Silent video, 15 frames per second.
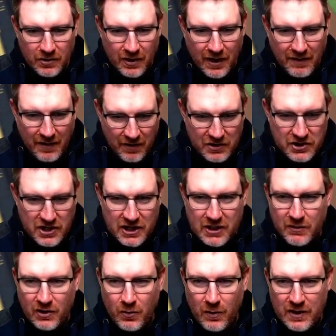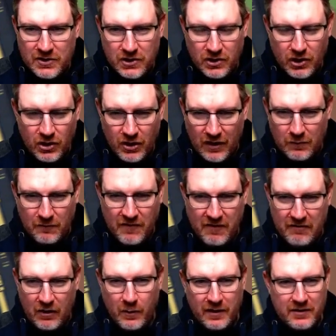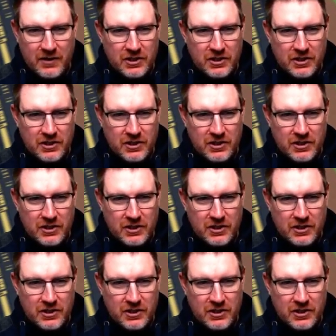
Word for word: Another genuine question. You guys were very quick to